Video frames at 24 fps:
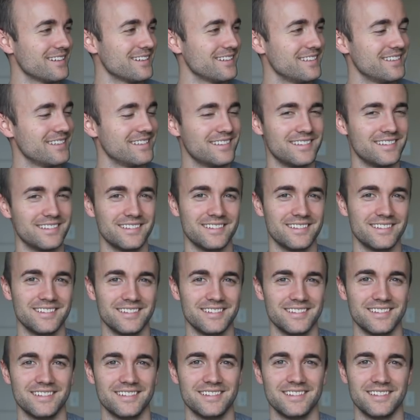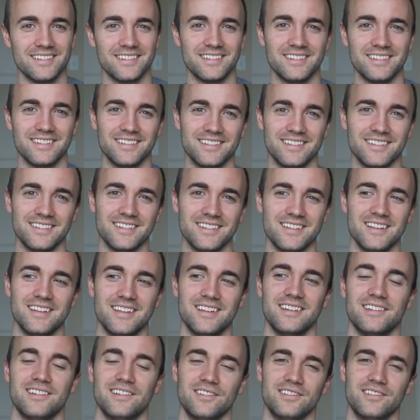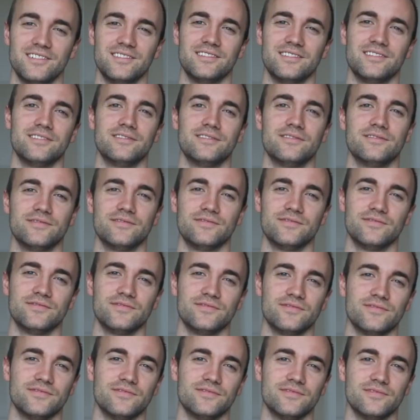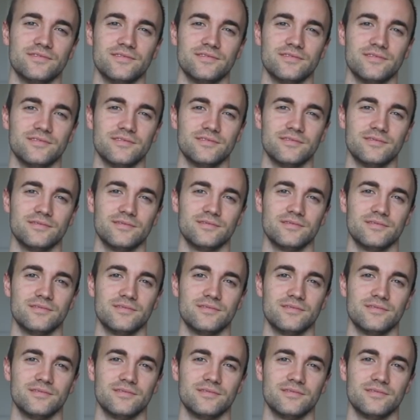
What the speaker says: [no speech]